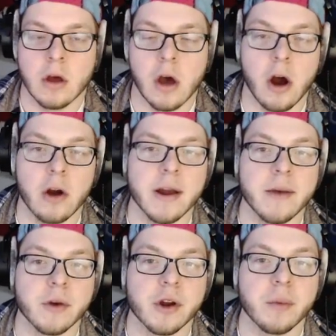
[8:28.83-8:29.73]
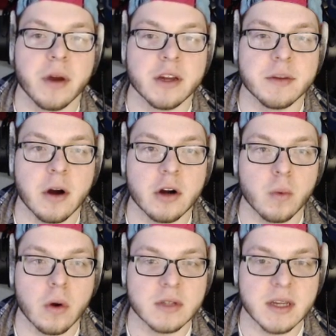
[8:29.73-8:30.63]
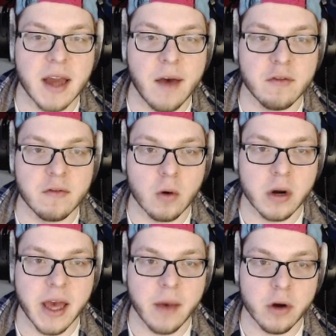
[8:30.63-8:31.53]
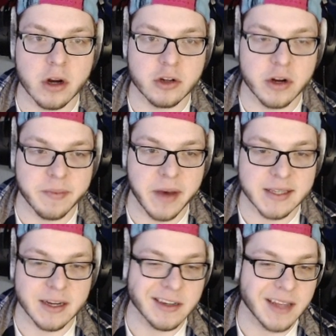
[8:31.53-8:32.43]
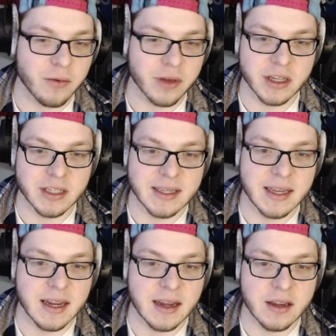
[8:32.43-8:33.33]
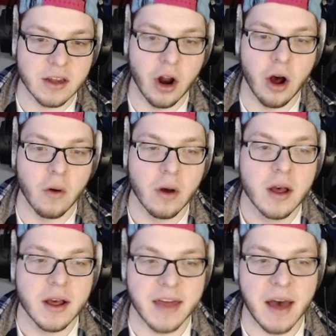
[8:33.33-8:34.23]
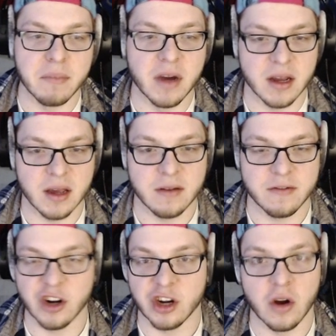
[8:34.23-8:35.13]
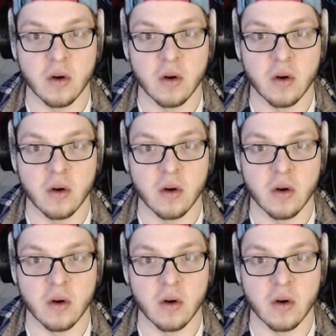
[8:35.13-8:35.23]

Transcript: All right, we're going to bring in DeMar DeRozan and Evan Fournier. We're going to trade Tobias Harris. I really just needed, that money for, a